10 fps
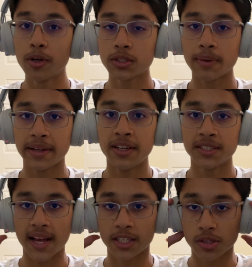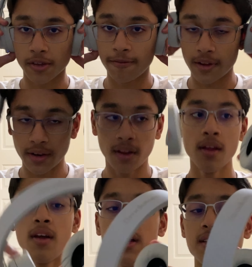my ears actually fit
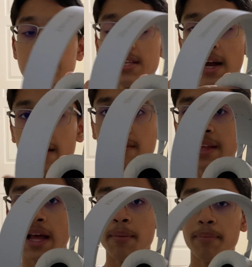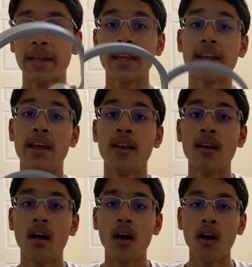inside of the gap, making it
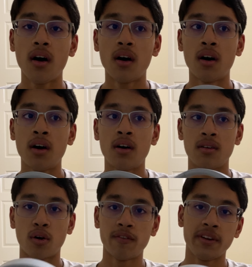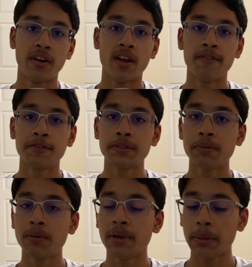over-ear headphones for
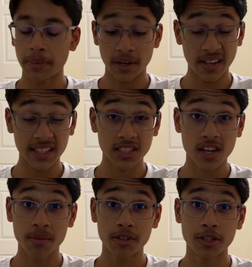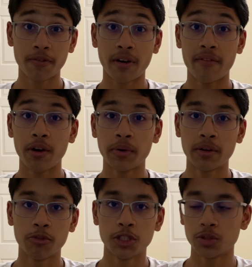me. But that's not going to be true for everyone,
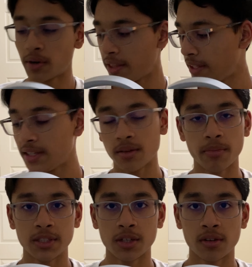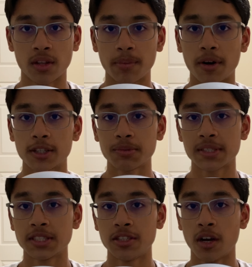which is why they didn't mention it on the box,
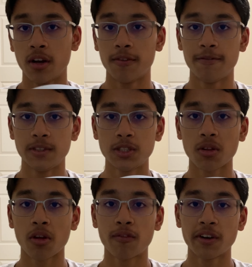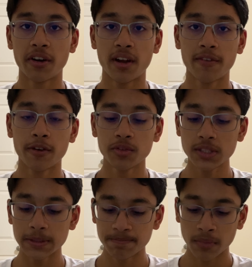because they're not officially over-ear headphones
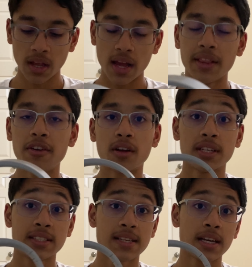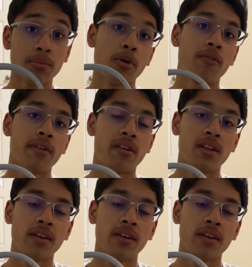and they're not designed to be over-ear